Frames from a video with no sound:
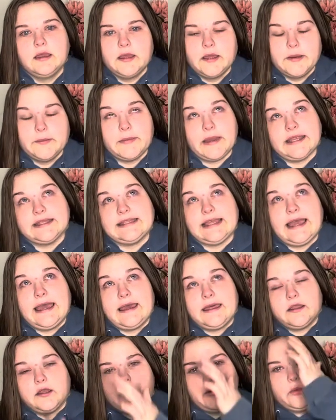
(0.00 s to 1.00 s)
my
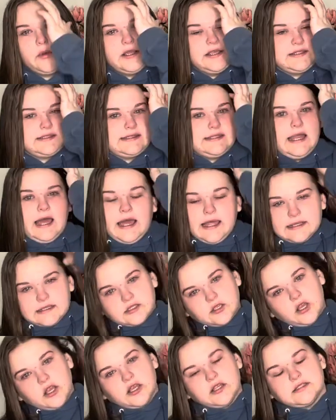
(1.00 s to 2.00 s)
dad was not
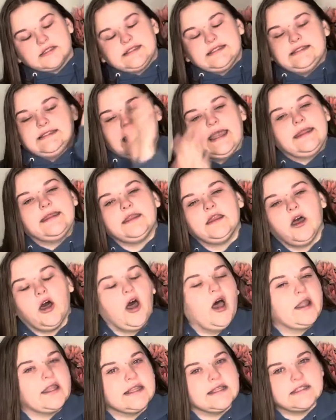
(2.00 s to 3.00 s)
steady
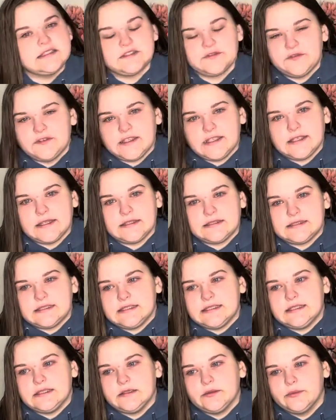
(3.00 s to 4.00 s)
on his feet.
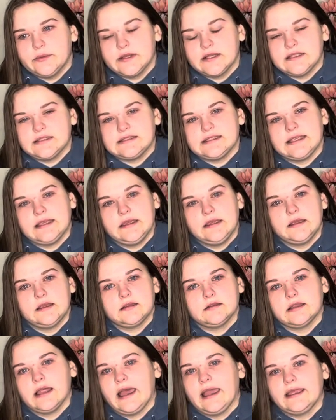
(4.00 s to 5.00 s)
He was
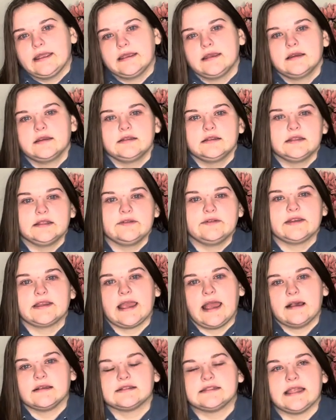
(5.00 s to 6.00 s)
living
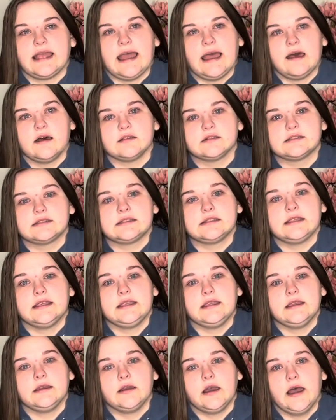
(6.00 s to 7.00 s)
house to house.
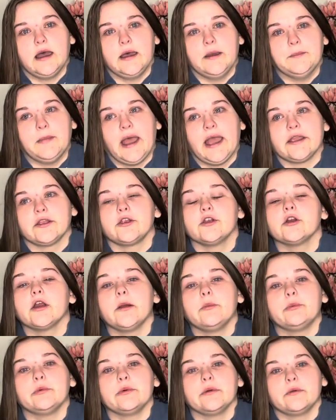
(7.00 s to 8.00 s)
I grew
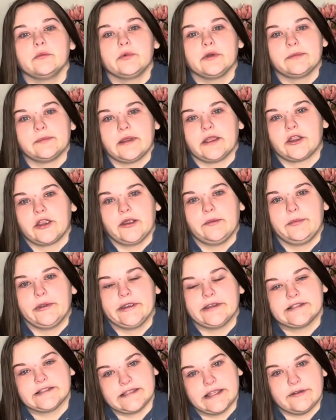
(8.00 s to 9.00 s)
up with my
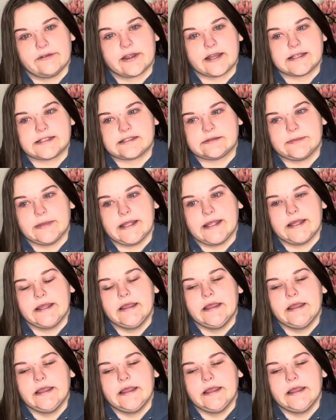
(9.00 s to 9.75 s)
grandparents. They raised me,